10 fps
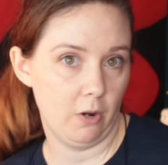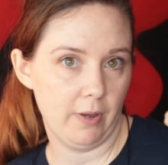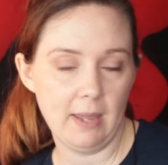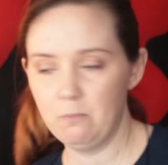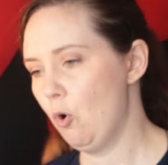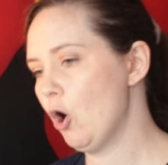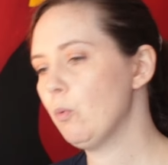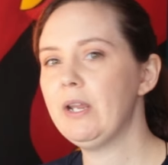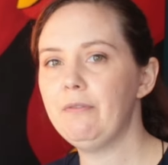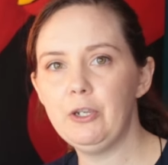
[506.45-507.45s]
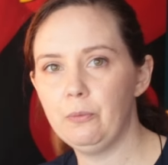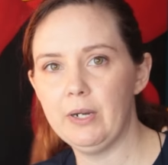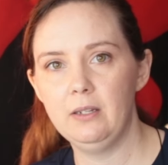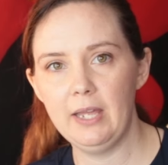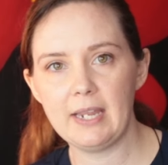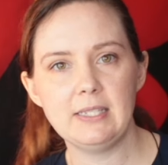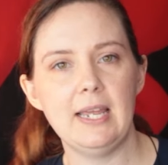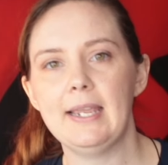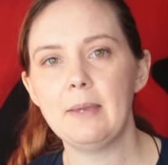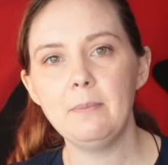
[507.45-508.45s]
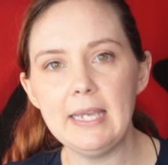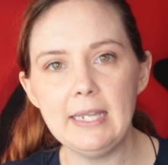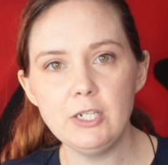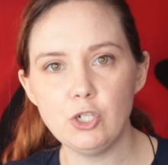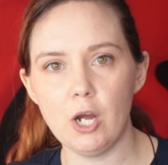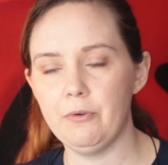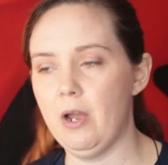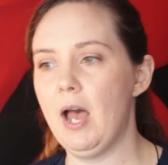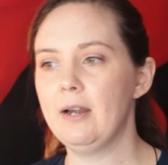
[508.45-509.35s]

Okay, or whatever you read. Like I said, it can be any genre.